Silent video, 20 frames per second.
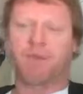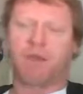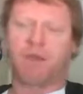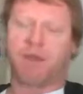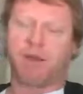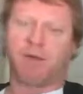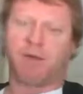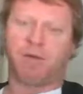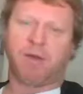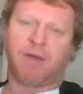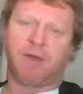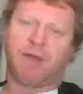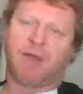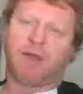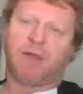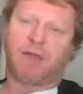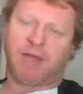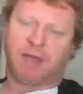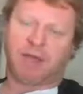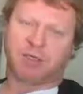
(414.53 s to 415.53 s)

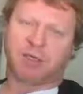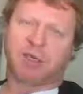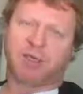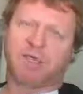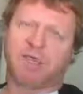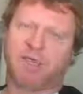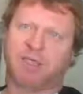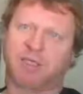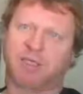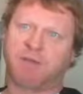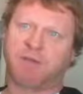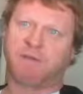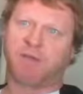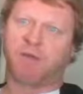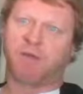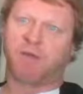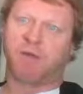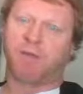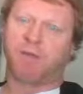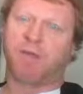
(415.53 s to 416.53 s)
the casualisation of the
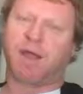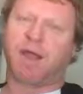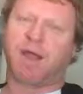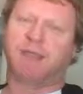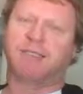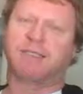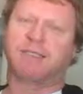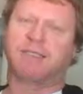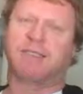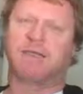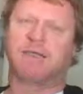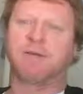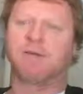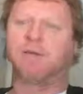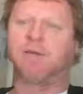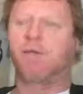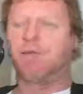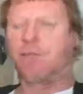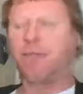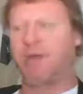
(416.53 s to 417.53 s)
workplace, the
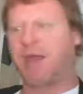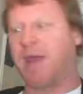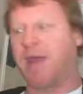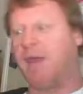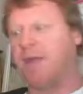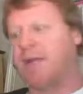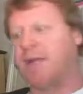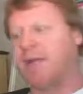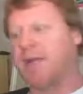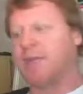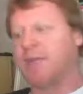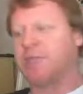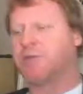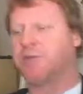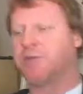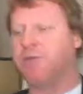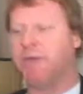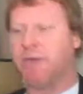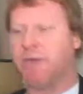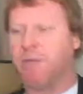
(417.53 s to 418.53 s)
precarious nature
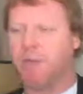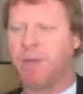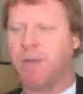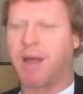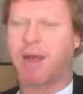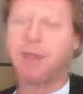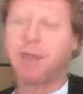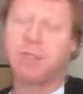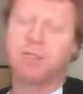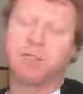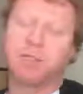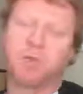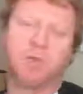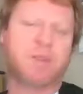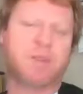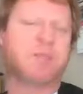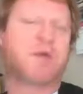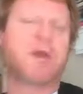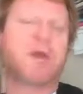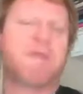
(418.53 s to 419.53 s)
of labour markets and all
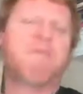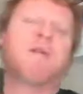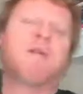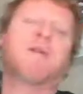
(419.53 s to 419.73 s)
this kind of